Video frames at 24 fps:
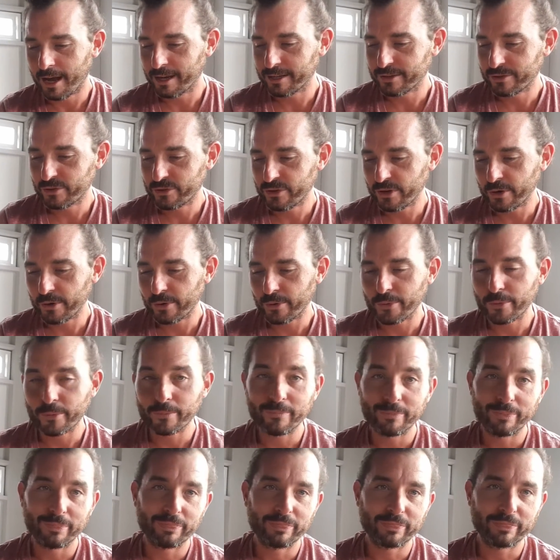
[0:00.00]
So
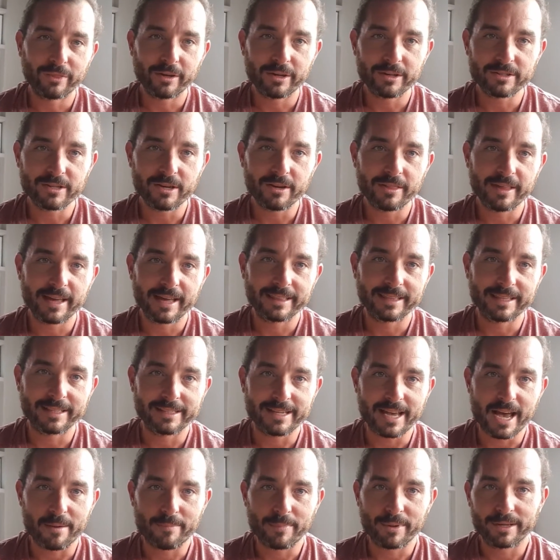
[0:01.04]
there's all that's
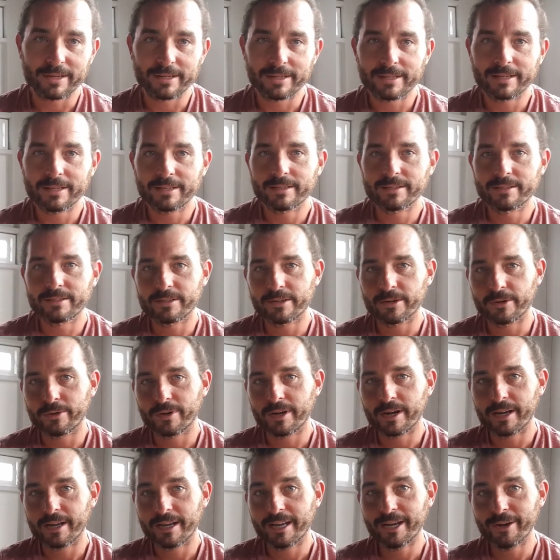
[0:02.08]
happened.
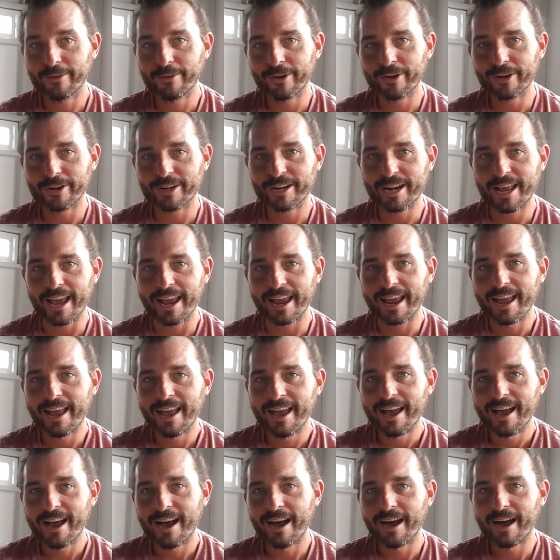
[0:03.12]
So here we are today.
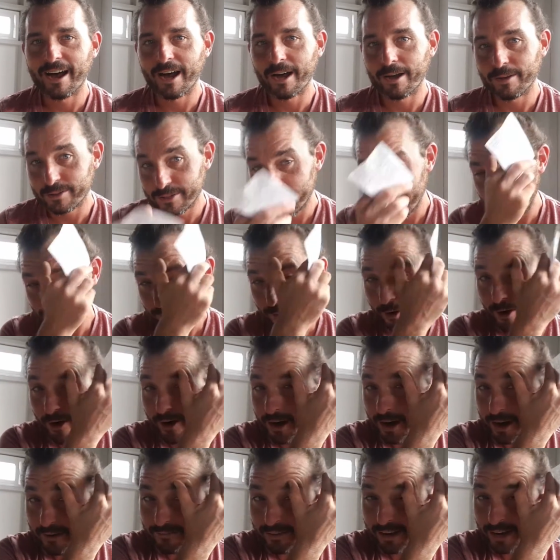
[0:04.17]
So
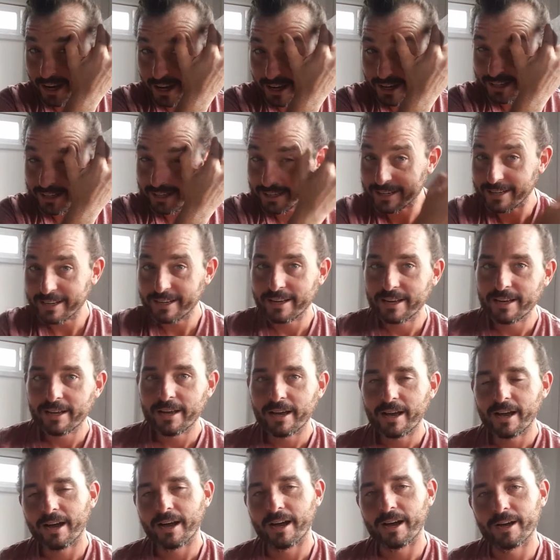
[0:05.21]
far, I've got
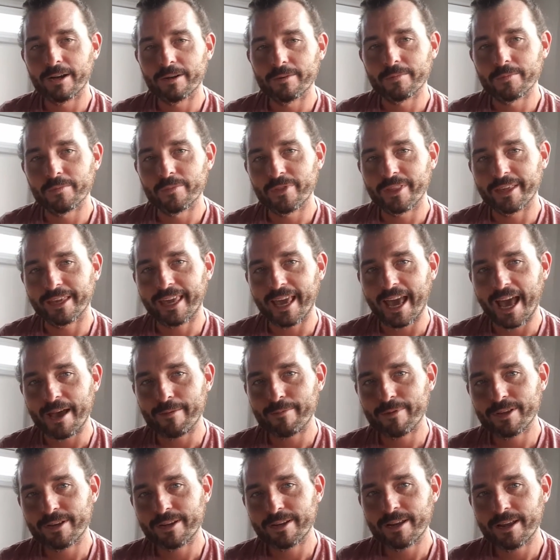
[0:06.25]
the
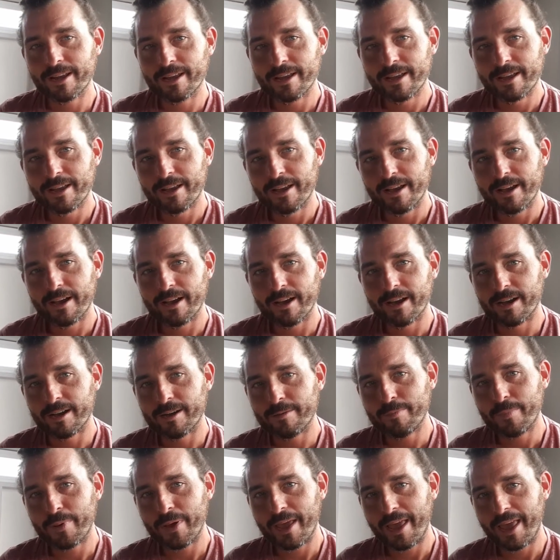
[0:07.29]
cabin
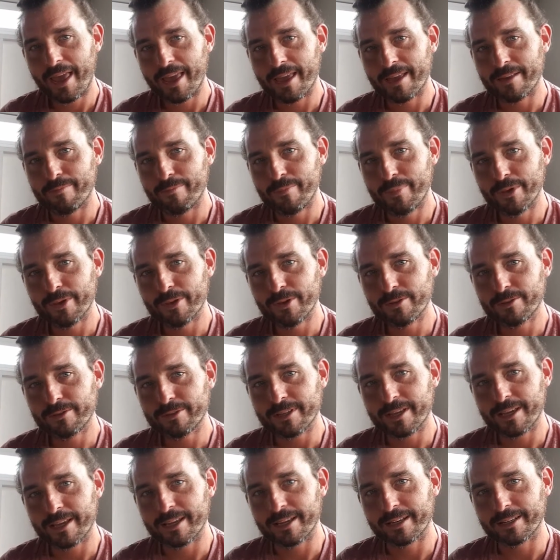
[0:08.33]
up and built
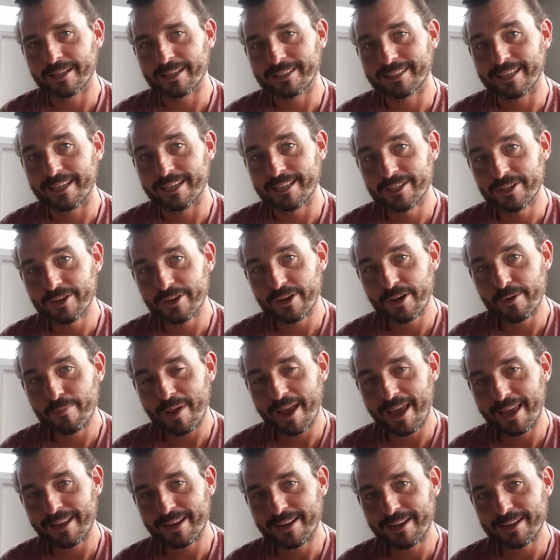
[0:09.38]
and got the interior
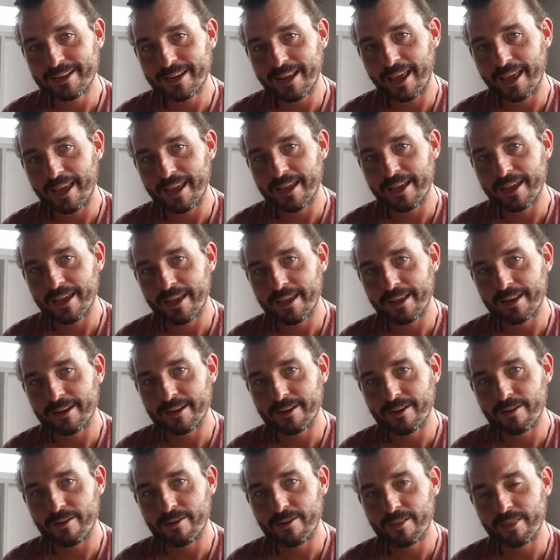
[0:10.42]
painted,
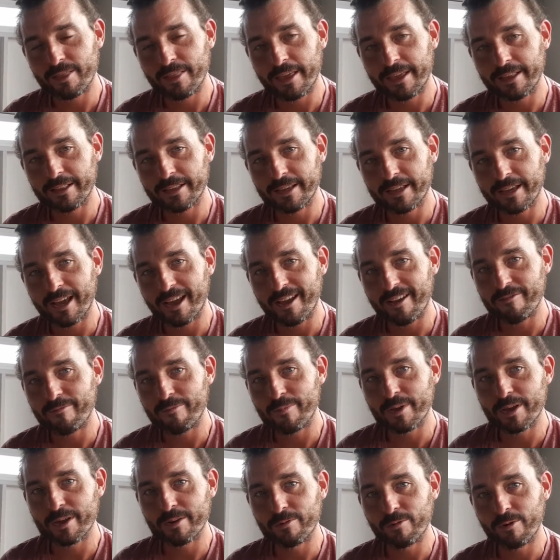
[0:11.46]
and lately I've
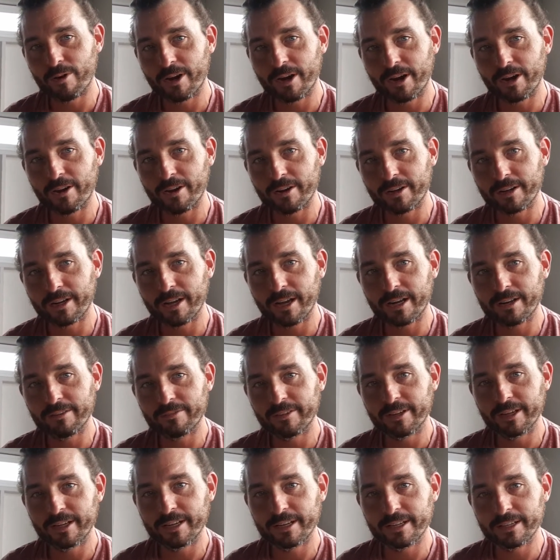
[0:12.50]
been working on kind
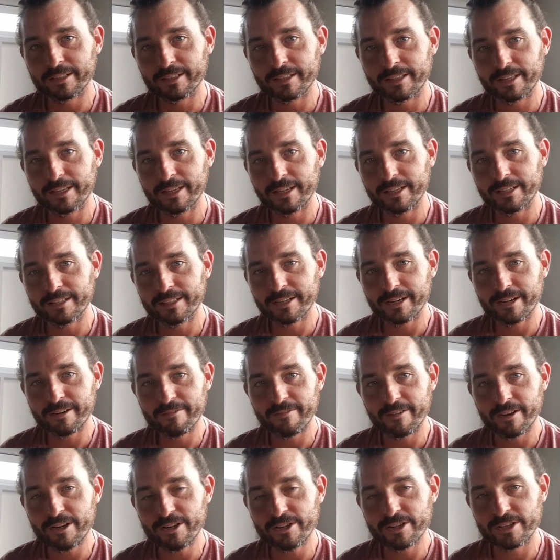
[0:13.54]
of getting the interior
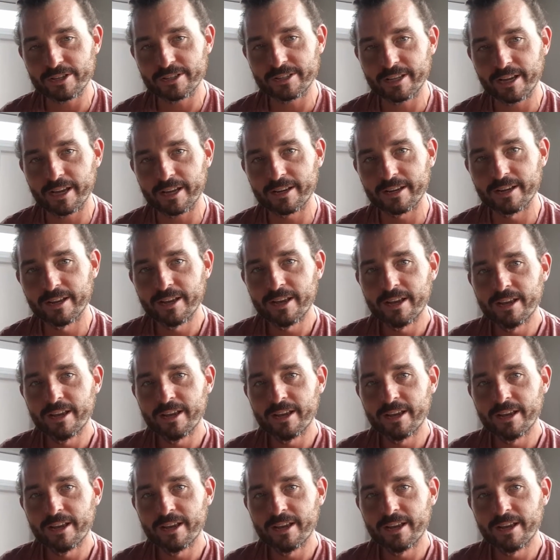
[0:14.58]
finishes done.